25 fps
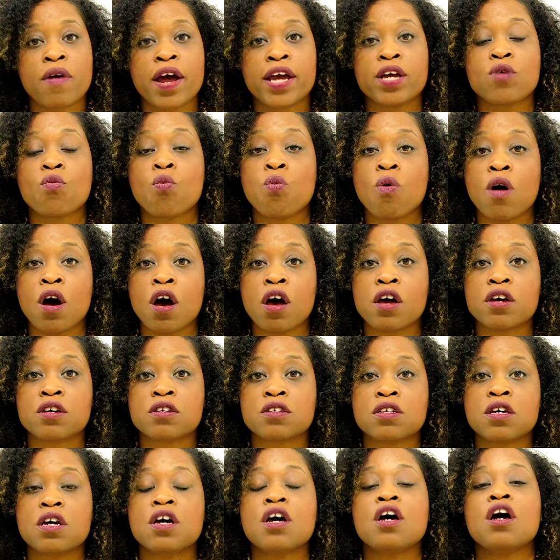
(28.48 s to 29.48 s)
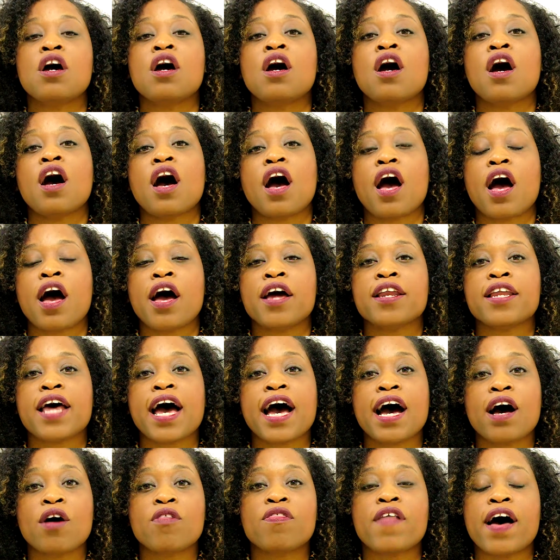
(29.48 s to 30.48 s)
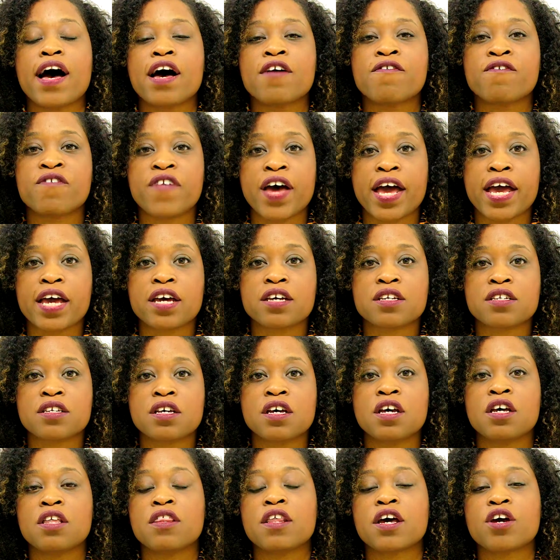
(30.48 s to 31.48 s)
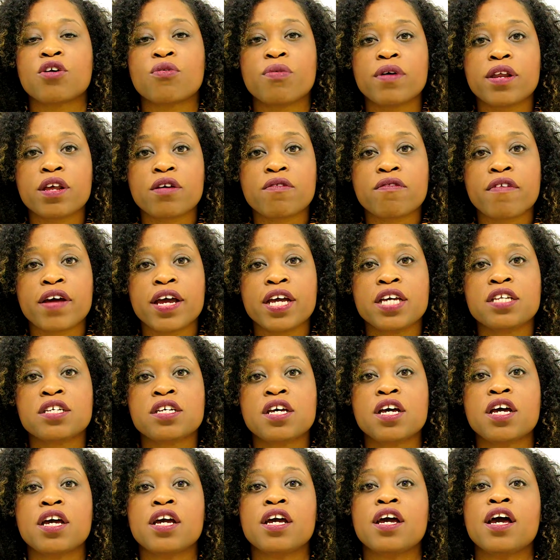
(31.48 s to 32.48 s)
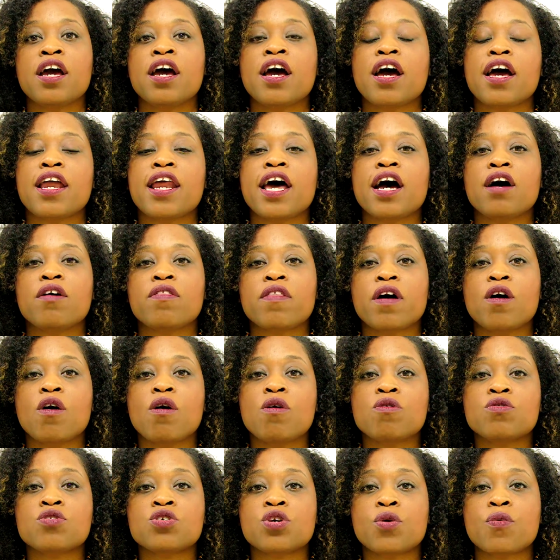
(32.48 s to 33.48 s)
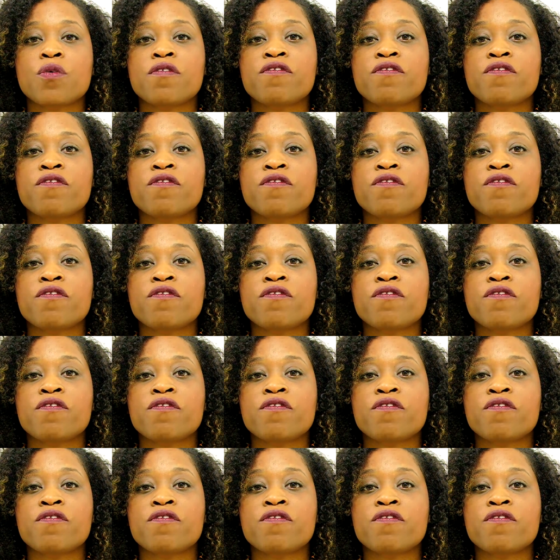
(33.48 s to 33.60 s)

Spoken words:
rate, works, and how that affects their credit rating, and how that also